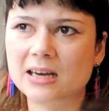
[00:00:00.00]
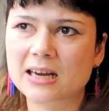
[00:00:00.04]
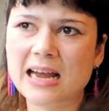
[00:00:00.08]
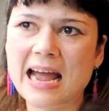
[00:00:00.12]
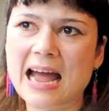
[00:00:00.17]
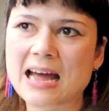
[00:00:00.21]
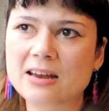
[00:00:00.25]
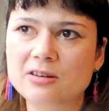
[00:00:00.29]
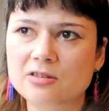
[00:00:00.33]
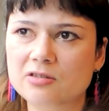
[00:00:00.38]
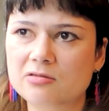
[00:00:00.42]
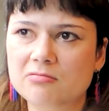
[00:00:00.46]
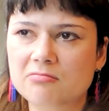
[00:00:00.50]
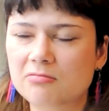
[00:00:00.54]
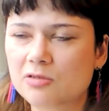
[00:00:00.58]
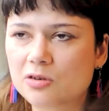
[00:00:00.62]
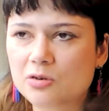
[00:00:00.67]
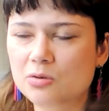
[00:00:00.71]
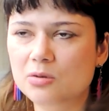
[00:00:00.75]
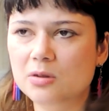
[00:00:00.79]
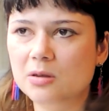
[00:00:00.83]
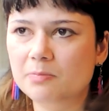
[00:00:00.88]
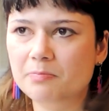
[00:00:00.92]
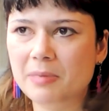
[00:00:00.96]
I can't
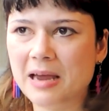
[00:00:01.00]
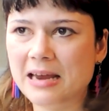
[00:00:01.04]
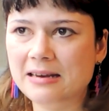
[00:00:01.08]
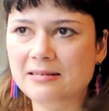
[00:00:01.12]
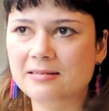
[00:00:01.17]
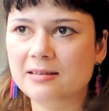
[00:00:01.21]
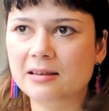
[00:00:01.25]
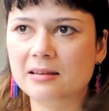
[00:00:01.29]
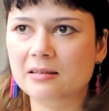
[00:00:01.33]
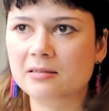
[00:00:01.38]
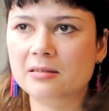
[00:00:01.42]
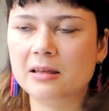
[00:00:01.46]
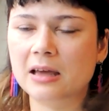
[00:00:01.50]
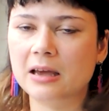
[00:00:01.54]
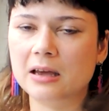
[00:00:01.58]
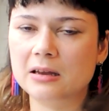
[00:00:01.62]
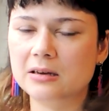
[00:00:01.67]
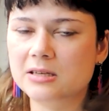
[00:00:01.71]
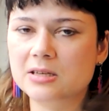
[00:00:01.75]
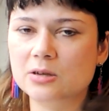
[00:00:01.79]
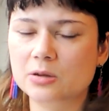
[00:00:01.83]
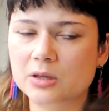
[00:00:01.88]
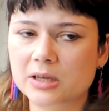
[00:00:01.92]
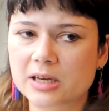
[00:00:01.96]
do the painting thing
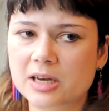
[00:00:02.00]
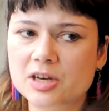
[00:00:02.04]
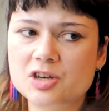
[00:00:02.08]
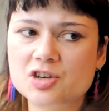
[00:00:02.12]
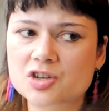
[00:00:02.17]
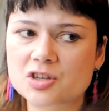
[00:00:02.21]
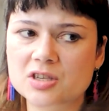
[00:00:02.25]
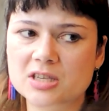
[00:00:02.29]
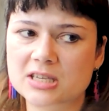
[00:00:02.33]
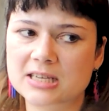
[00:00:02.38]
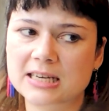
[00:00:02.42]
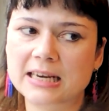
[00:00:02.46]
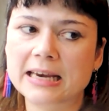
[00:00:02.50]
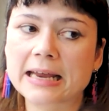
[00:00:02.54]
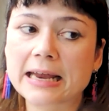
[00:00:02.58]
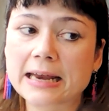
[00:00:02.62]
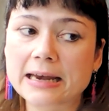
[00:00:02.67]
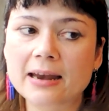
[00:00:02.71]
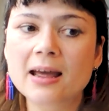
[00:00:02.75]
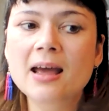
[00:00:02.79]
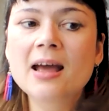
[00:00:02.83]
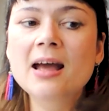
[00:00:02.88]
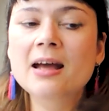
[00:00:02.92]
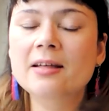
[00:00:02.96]
until the kitchen's
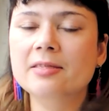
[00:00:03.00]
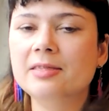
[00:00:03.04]
clean,